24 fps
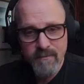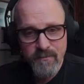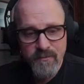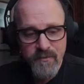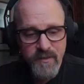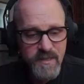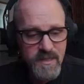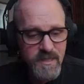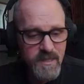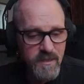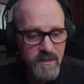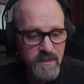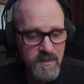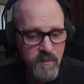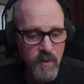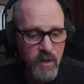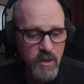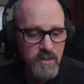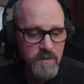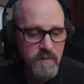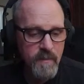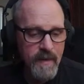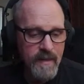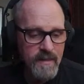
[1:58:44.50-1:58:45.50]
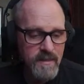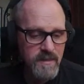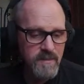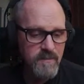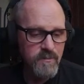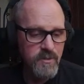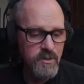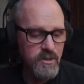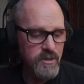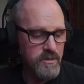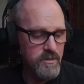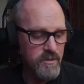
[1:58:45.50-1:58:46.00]
fits in small space,
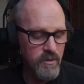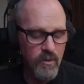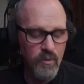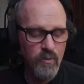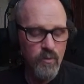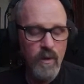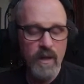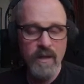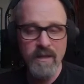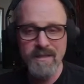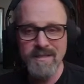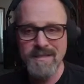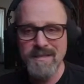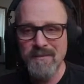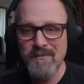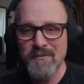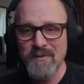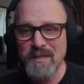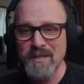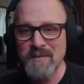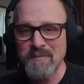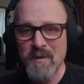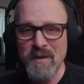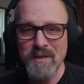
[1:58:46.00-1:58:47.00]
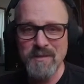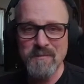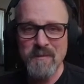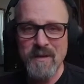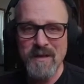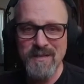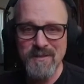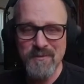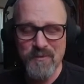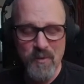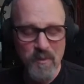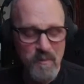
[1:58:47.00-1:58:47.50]
which is a relatively small
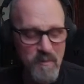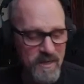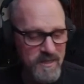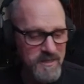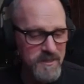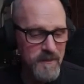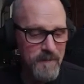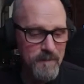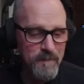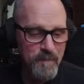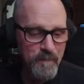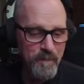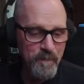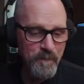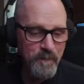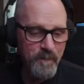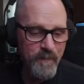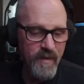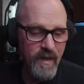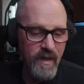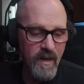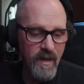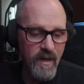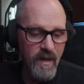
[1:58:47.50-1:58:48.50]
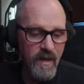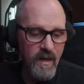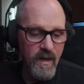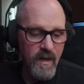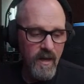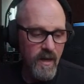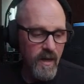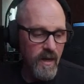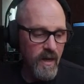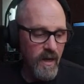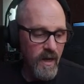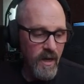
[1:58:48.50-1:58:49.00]
space for a mixer.
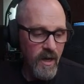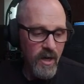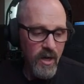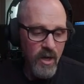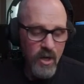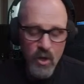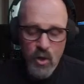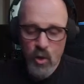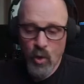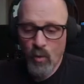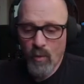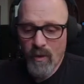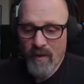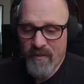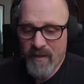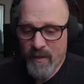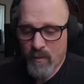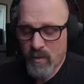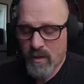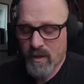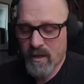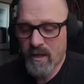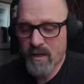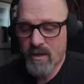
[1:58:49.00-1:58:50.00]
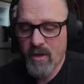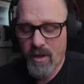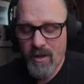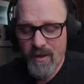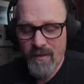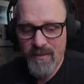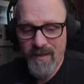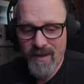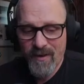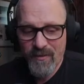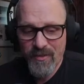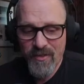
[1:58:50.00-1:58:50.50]
Cool. Well, I think we're going to call
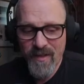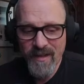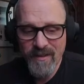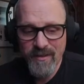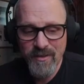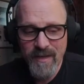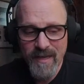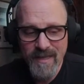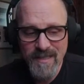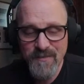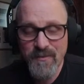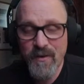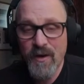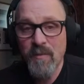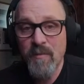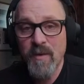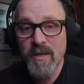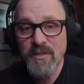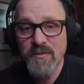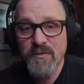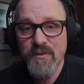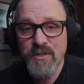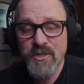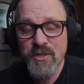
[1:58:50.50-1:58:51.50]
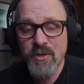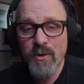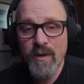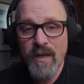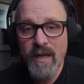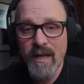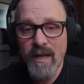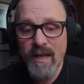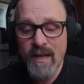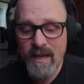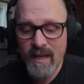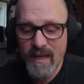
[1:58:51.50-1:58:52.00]
it there. Thank you guys very much for
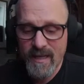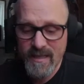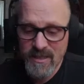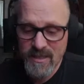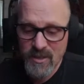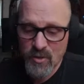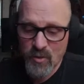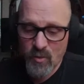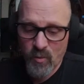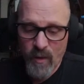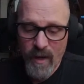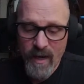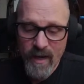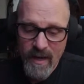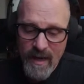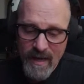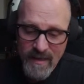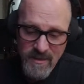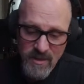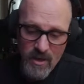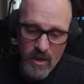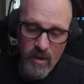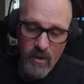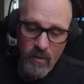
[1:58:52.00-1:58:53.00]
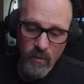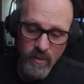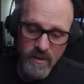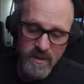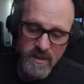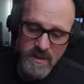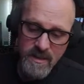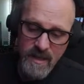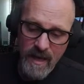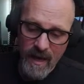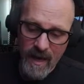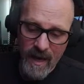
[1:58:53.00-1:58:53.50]
tuning in. It's great, as always,
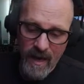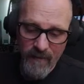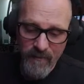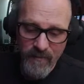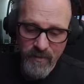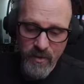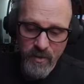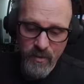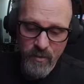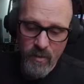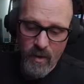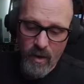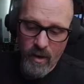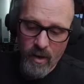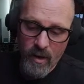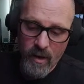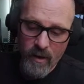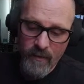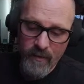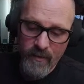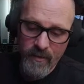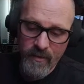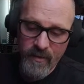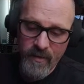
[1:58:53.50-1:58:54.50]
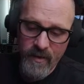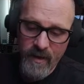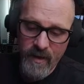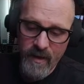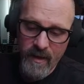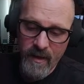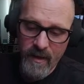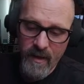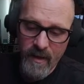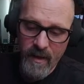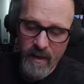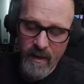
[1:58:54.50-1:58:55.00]
to have you on
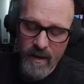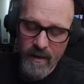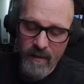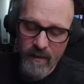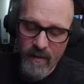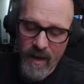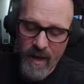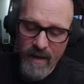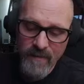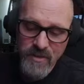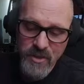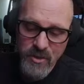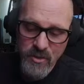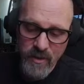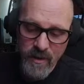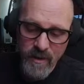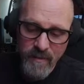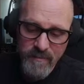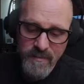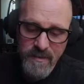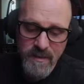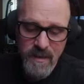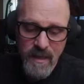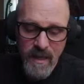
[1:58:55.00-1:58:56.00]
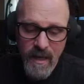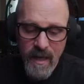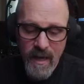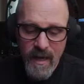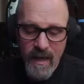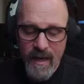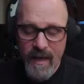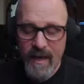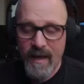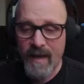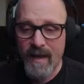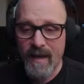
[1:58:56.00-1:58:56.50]
the live streams.
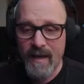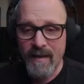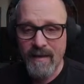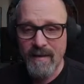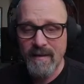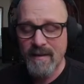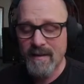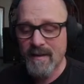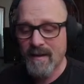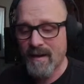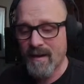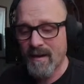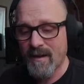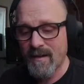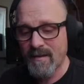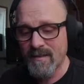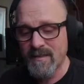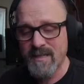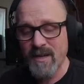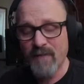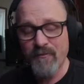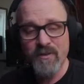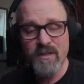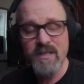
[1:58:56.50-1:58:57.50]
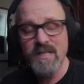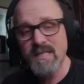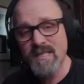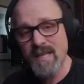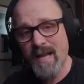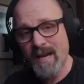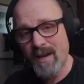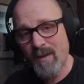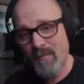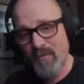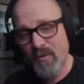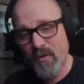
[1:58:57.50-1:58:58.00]
And definitely
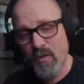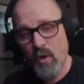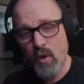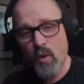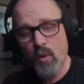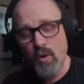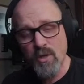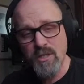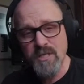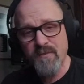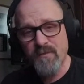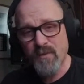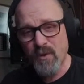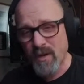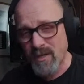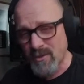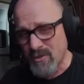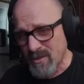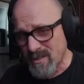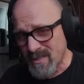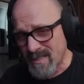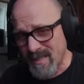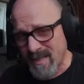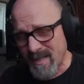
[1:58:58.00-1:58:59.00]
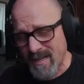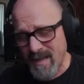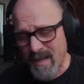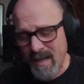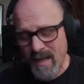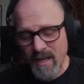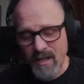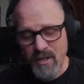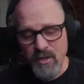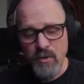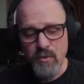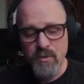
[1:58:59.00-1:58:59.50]
sign up for the course if you're interested.
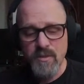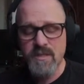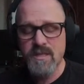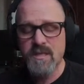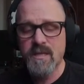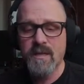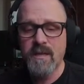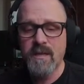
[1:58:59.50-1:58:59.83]
Use the